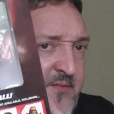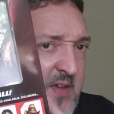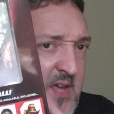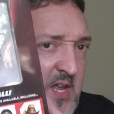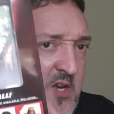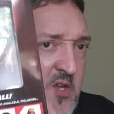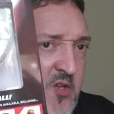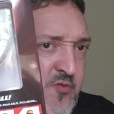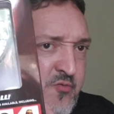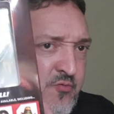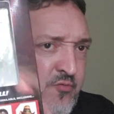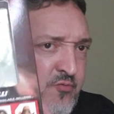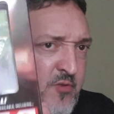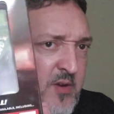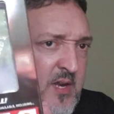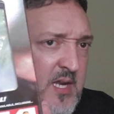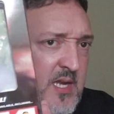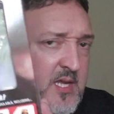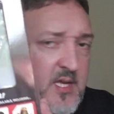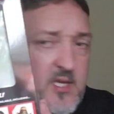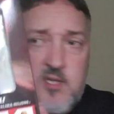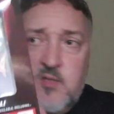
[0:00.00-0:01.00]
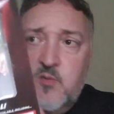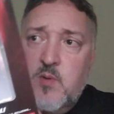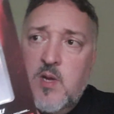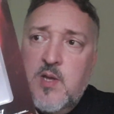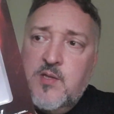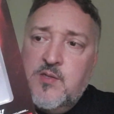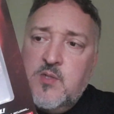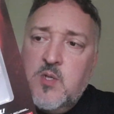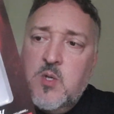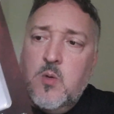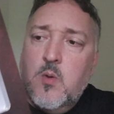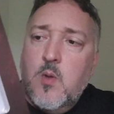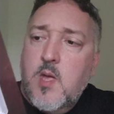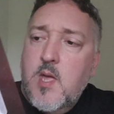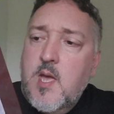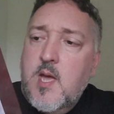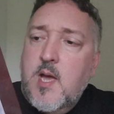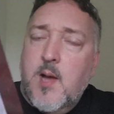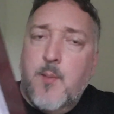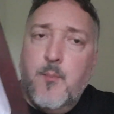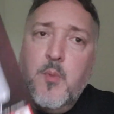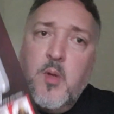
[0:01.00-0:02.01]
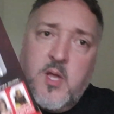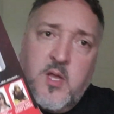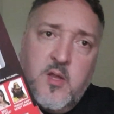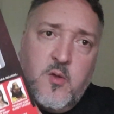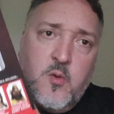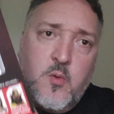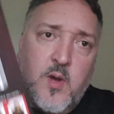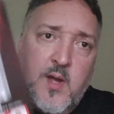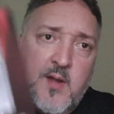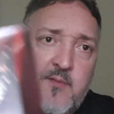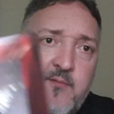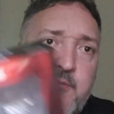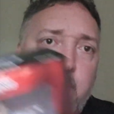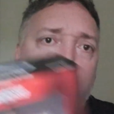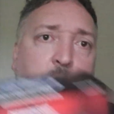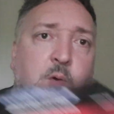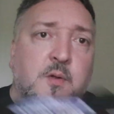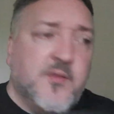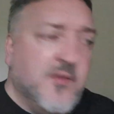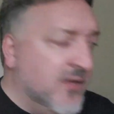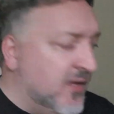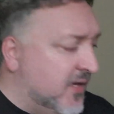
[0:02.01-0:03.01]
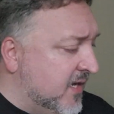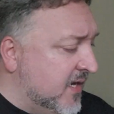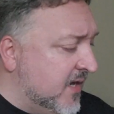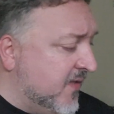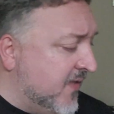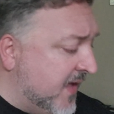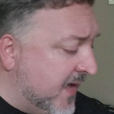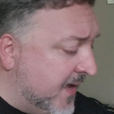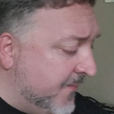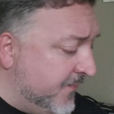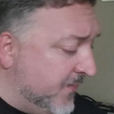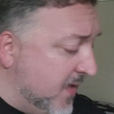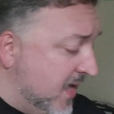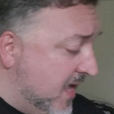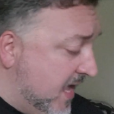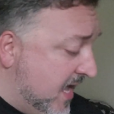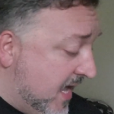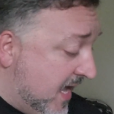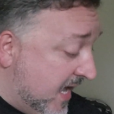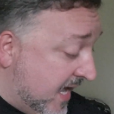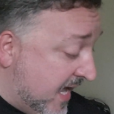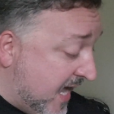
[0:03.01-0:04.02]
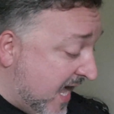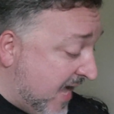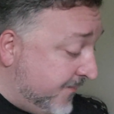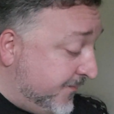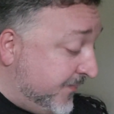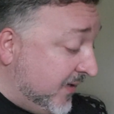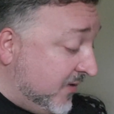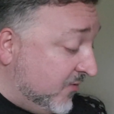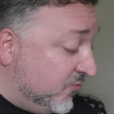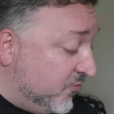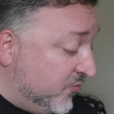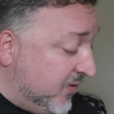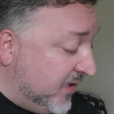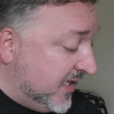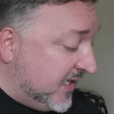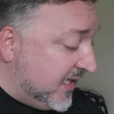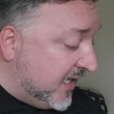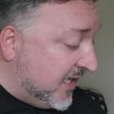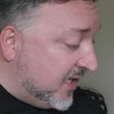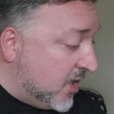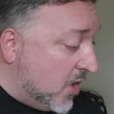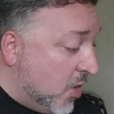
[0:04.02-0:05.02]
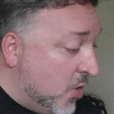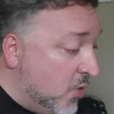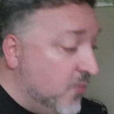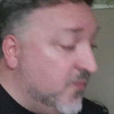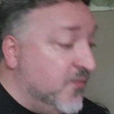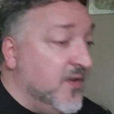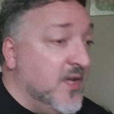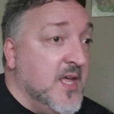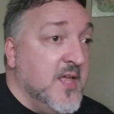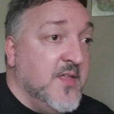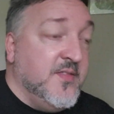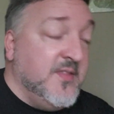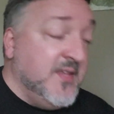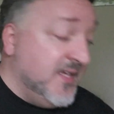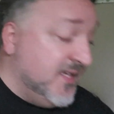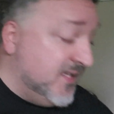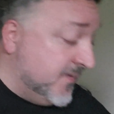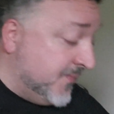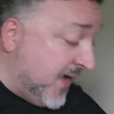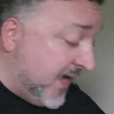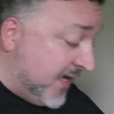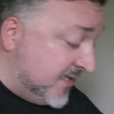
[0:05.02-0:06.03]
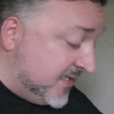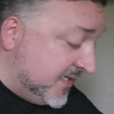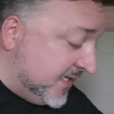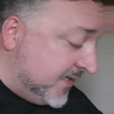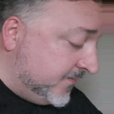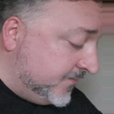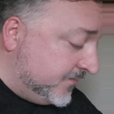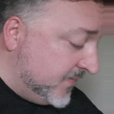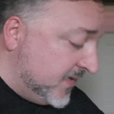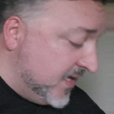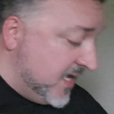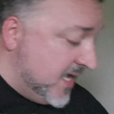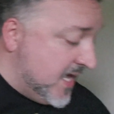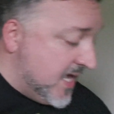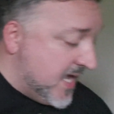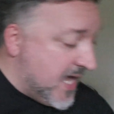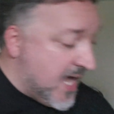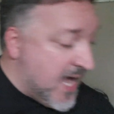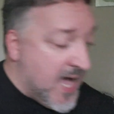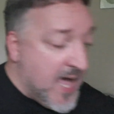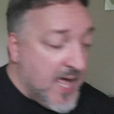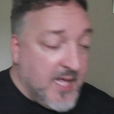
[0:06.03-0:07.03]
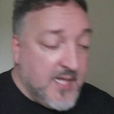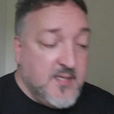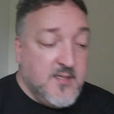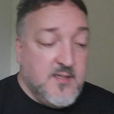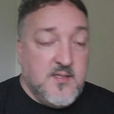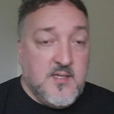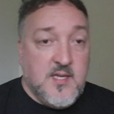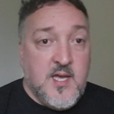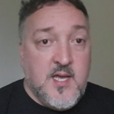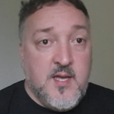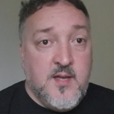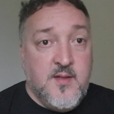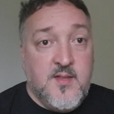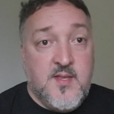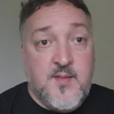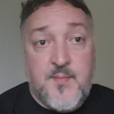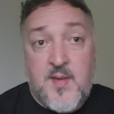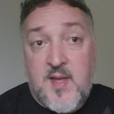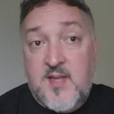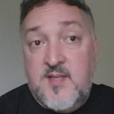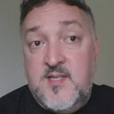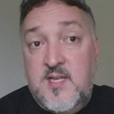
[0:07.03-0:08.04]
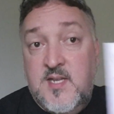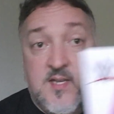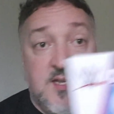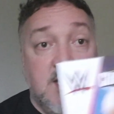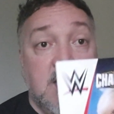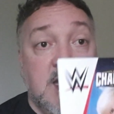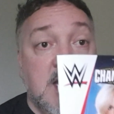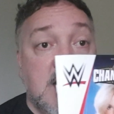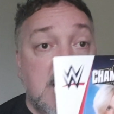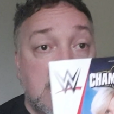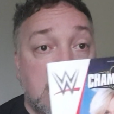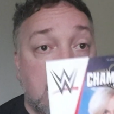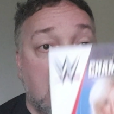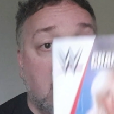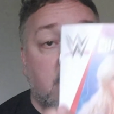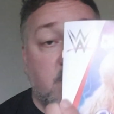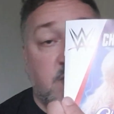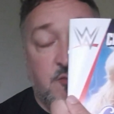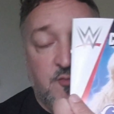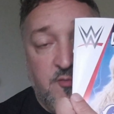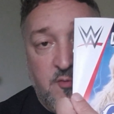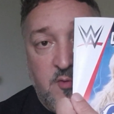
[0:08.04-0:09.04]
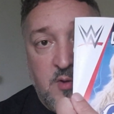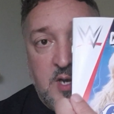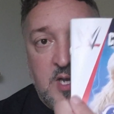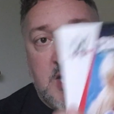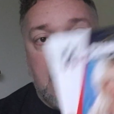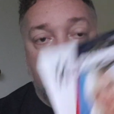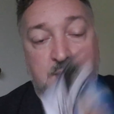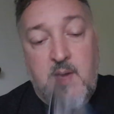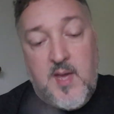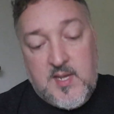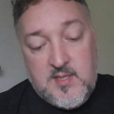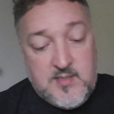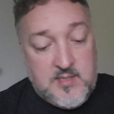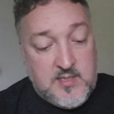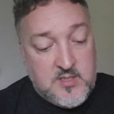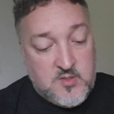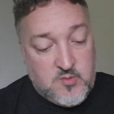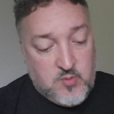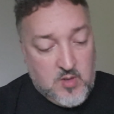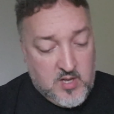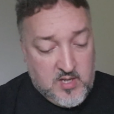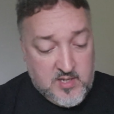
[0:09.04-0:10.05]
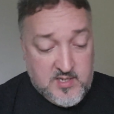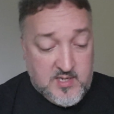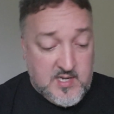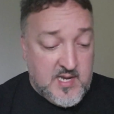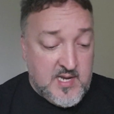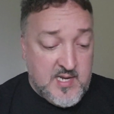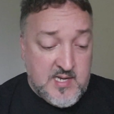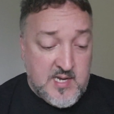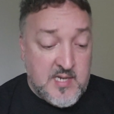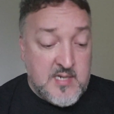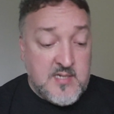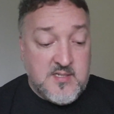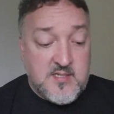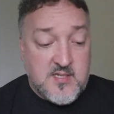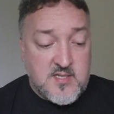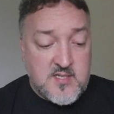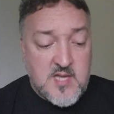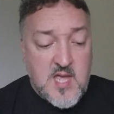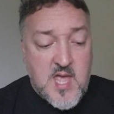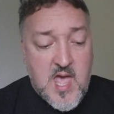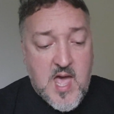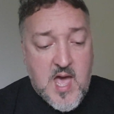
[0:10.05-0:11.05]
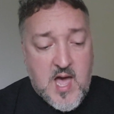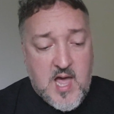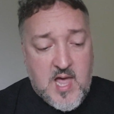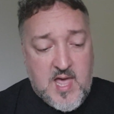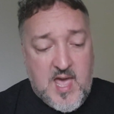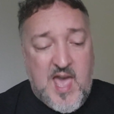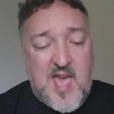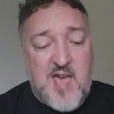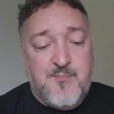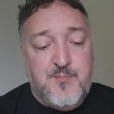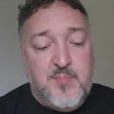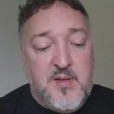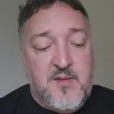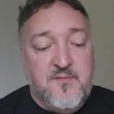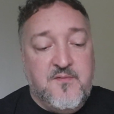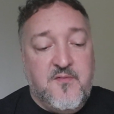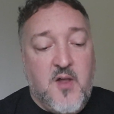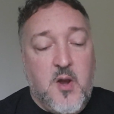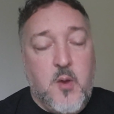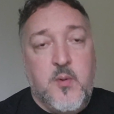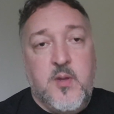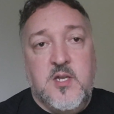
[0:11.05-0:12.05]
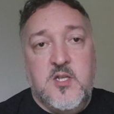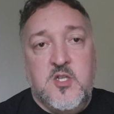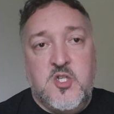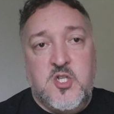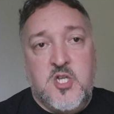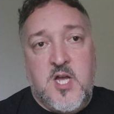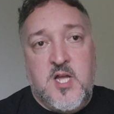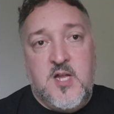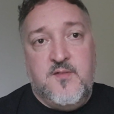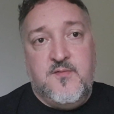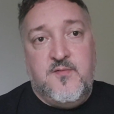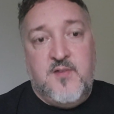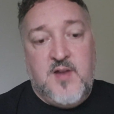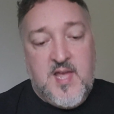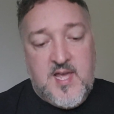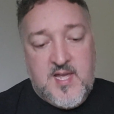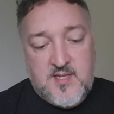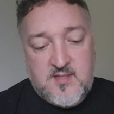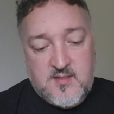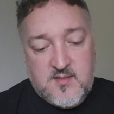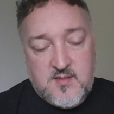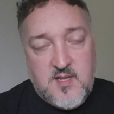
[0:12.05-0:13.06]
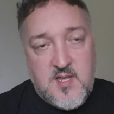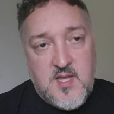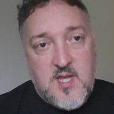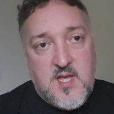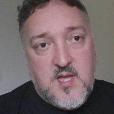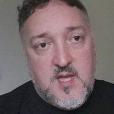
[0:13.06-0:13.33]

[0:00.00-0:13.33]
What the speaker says: figure looks really good as well, so I'm looking quite forward to looking at that. I have been reading over the magazine, and the magazine is a really good magazine as well. And this is, I have been following Charlotte Flair's